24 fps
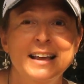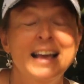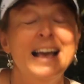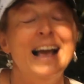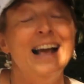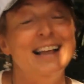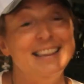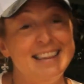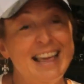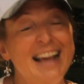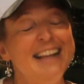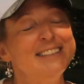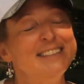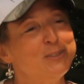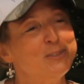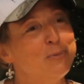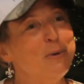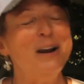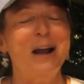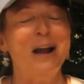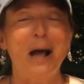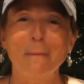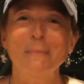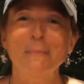And that's
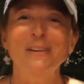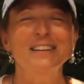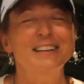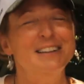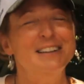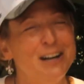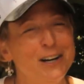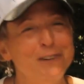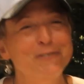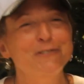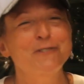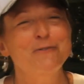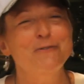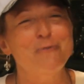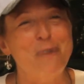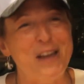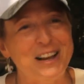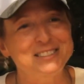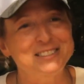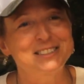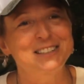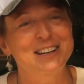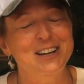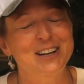when I'm in the Gulf of
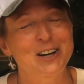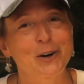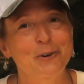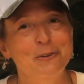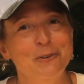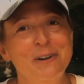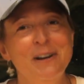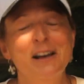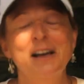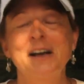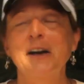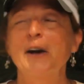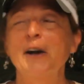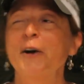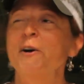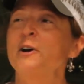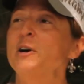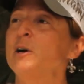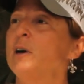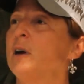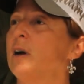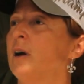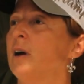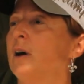Mexico.
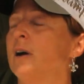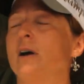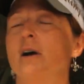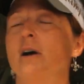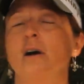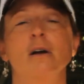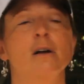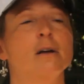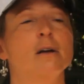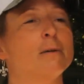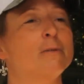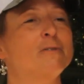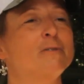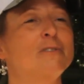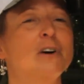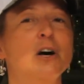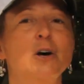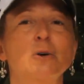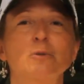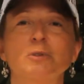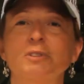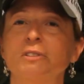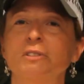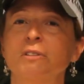
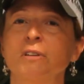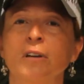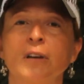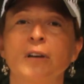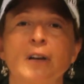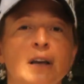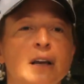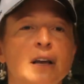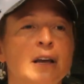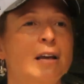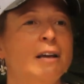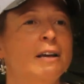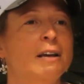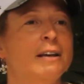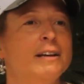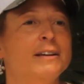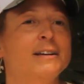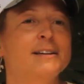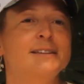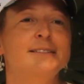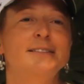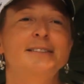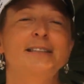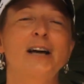Folks,
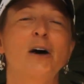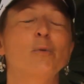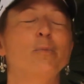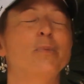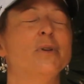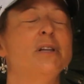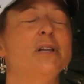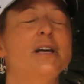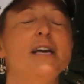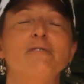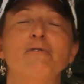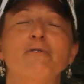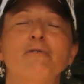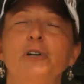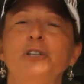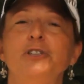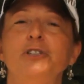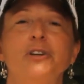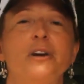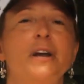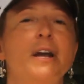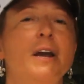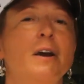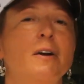don't believe
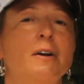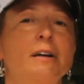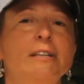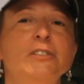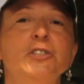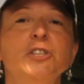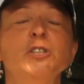what you're hearing.